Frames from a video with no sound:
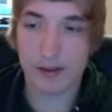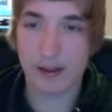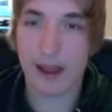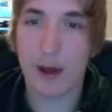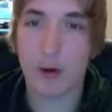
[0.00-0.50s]

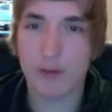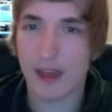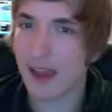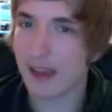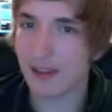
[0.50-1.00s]
their whole
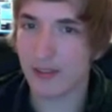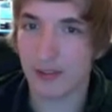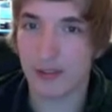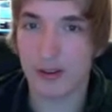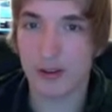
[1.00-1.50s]
deck is
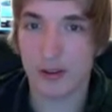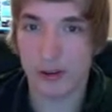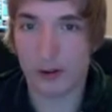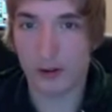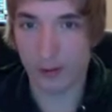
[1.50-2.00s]
just
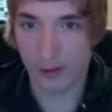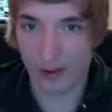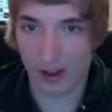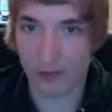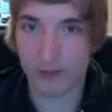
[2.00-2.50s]
good
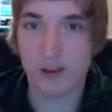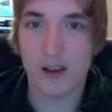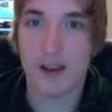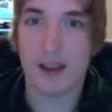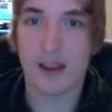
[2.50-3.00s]
stuff.
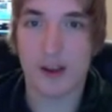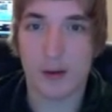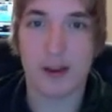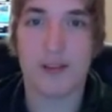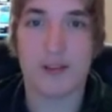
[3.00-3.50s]

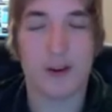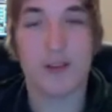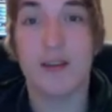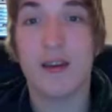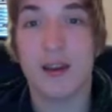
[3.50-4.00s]
It's
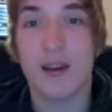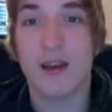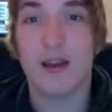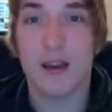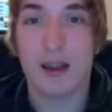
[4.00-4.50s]
not
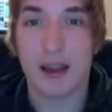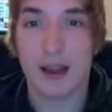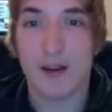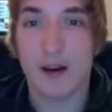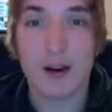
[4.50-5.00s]

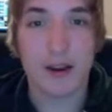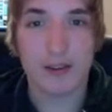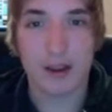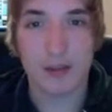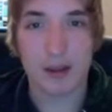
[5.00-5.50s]
an
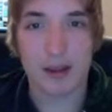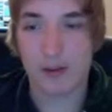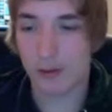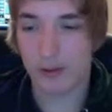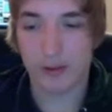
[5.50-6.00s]
archetype. They can
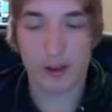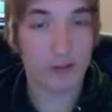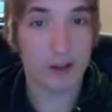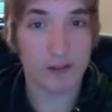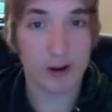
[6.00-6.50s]
do stuff
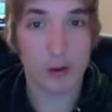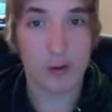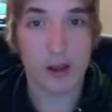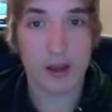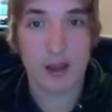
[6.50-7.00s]
on their
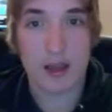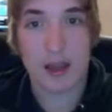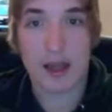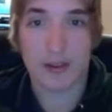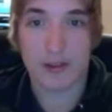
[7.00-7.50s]
own,
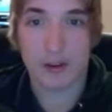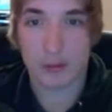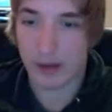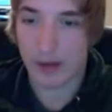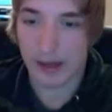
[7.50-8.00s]
and
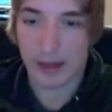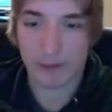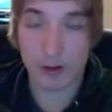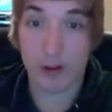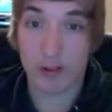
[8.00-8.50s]
so they have
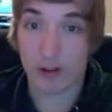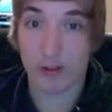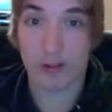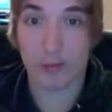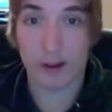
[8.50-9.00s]
lots and
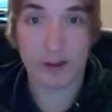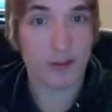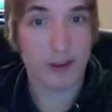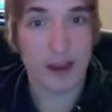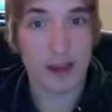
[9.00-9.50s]
lots of space
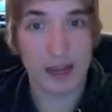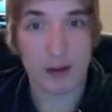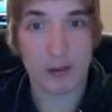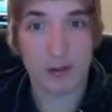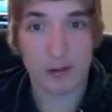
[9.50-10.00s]
for teching
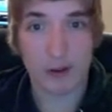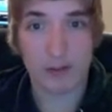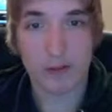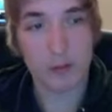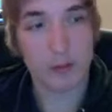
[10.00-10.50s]
out
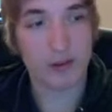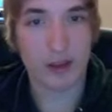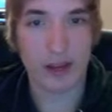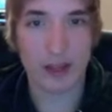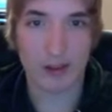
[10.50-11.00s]
stuff. Whereas
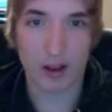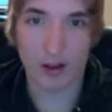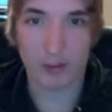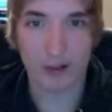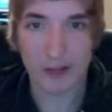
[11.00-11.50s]
it's
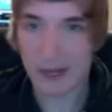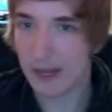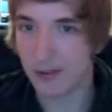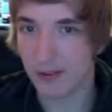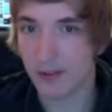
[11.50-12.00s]
harder with
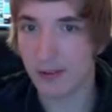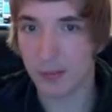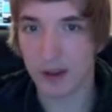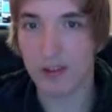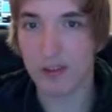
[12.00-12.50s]
agents,
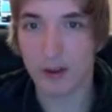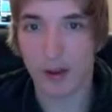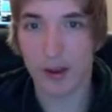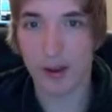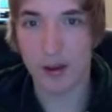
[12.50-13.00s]
because you've got to